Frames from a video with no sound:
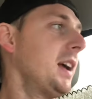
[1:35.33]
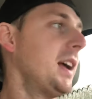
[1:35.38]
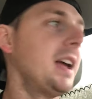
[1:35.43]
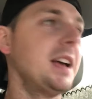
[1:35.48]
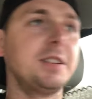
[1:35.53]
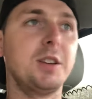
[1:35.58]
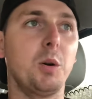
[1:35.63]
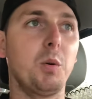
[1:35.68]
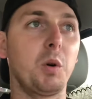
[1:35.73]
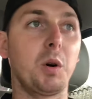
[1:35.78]

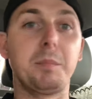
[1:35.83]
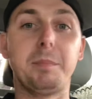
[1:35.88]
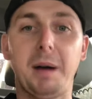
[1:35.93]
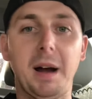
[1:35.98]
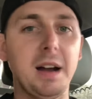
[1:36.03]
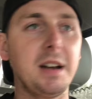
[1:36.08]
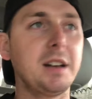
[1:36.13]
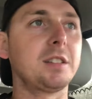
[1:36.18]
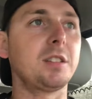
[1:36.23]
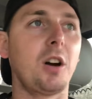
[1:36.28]
And don't worry,
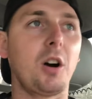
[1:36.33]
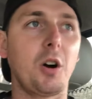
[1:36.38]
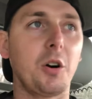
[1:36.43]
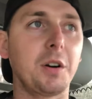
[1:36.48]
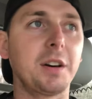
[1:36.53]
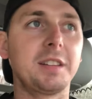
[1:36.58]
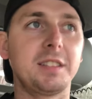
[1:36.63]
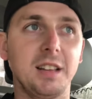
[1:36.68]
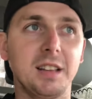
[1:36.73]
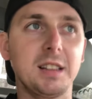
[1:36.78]
Biden has
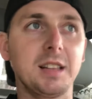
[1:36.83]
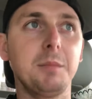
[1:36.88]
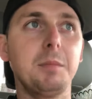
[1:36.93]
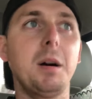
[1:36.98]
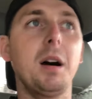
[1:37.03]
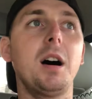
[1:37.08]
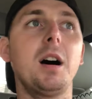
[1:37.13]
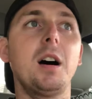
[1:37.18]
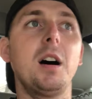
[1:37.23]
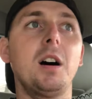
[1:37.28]
already sent them
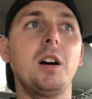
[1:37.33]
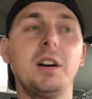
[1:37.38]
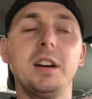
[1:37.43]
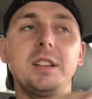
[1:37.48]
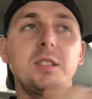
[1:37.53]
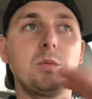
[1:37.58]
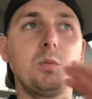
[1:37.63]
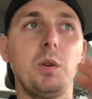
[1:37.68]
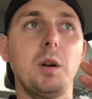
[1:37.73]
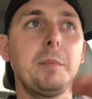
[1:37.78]
at
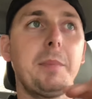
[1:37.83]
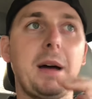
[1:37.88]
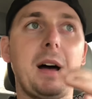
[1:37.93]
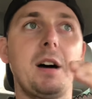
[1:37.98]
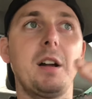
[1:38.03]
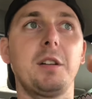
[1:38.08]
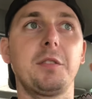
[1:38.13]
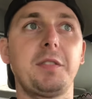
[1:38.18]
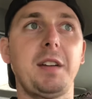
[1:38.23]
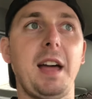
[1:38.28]
least one
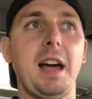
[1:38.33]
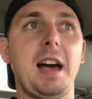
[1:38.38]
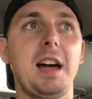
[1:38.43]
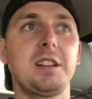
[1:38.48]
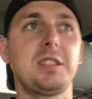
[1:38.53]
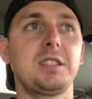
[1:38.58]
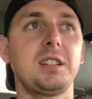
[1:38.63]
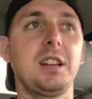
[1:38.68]
pallet of cash.